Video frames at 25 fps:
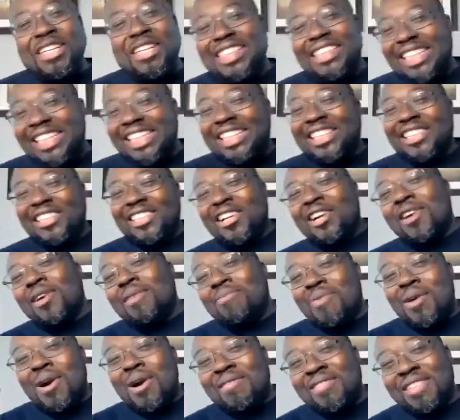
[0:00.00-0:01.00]
one leading
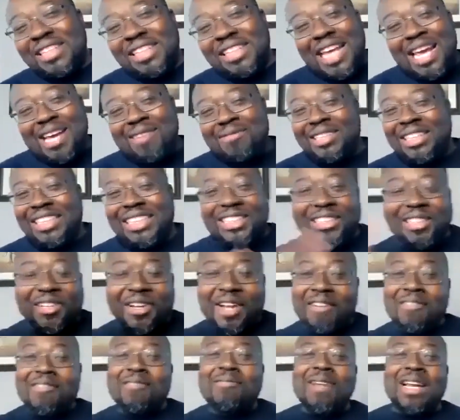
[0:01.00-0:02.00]
to your apartment cable
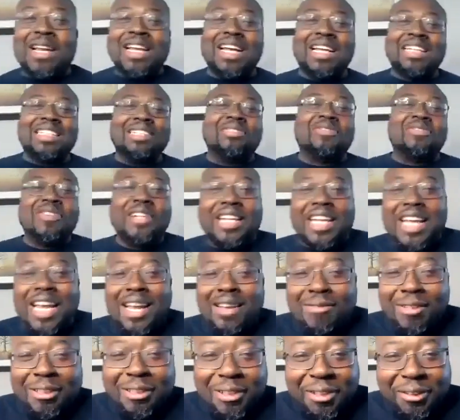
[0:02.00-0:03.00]
in, so everybody got the
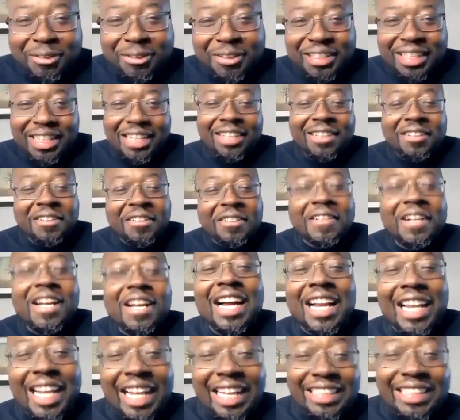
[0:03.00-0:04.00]
free cable. You know what I'm saying?
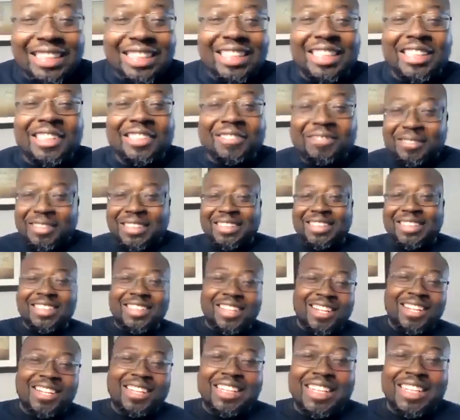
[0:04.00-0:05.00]
Allegedly,
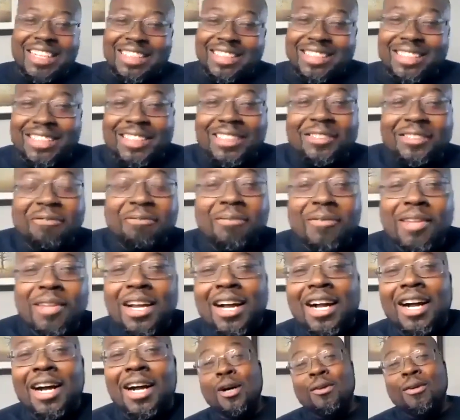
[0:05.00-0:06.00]
this is all allegedly.
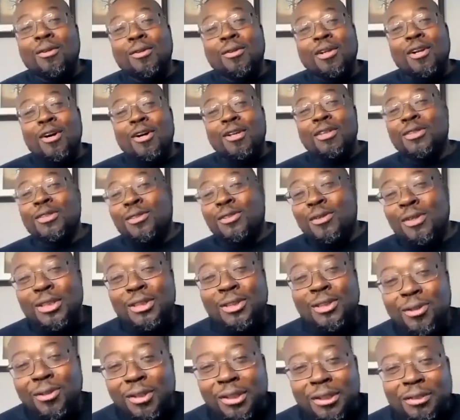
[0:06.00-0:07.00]
So long
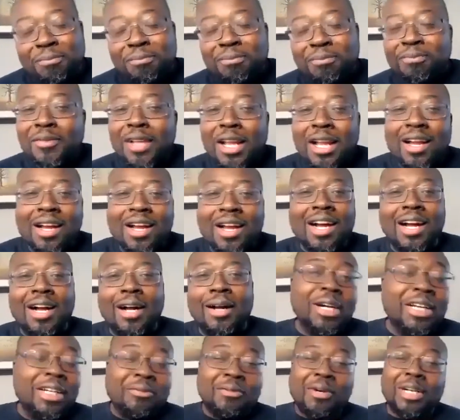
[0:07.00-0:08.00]
story short,
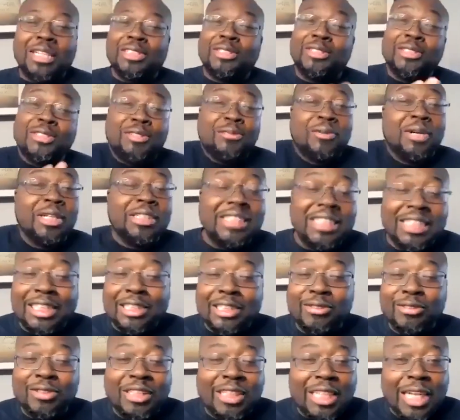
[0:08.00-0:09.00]
watch
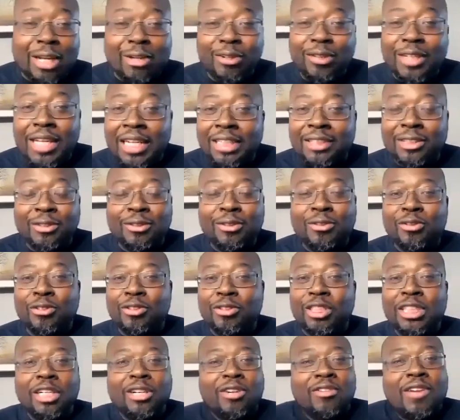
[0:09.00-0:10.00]
watch the History Channel,
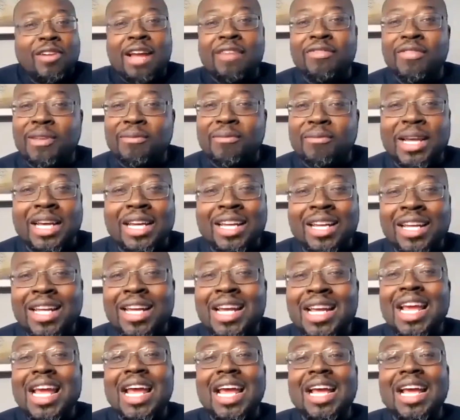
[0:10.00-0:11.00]
National Geographic,
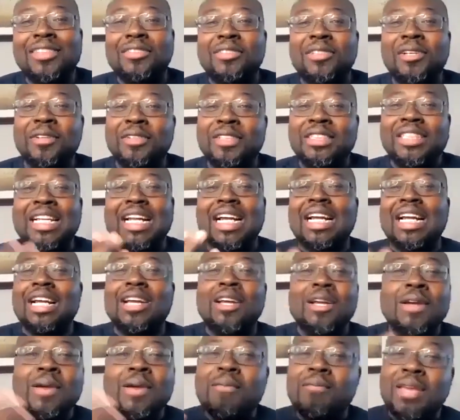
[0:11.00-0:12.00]
man. And so it's
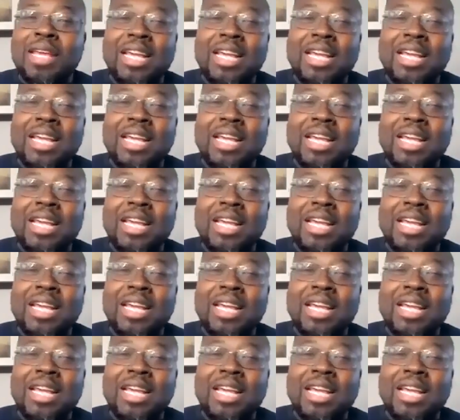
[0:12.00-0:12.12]
like